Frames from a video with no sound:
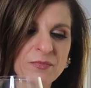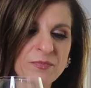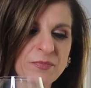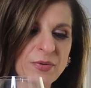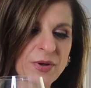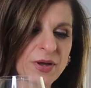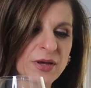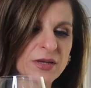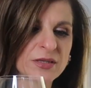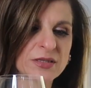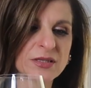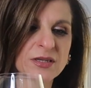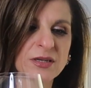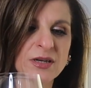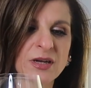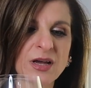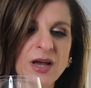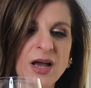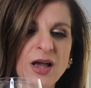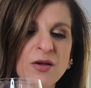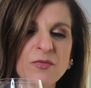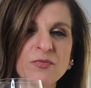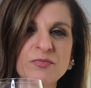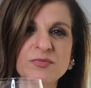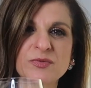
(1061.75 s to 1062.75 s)
But
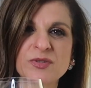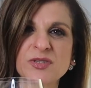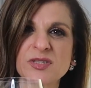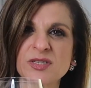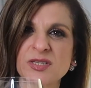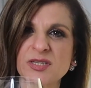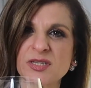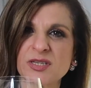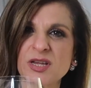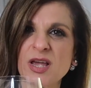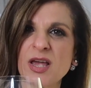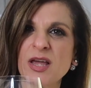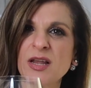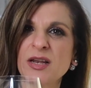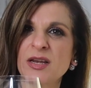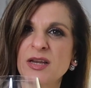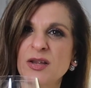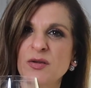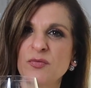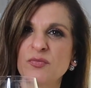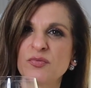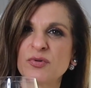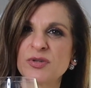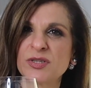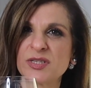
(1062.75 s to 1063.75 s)
I
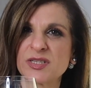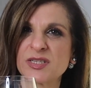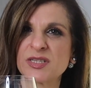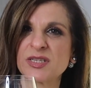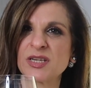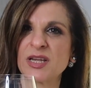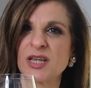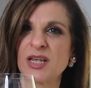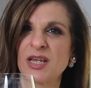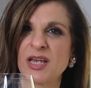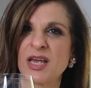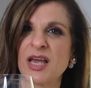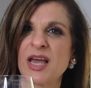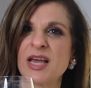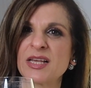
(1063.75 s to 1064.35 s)
certainly would say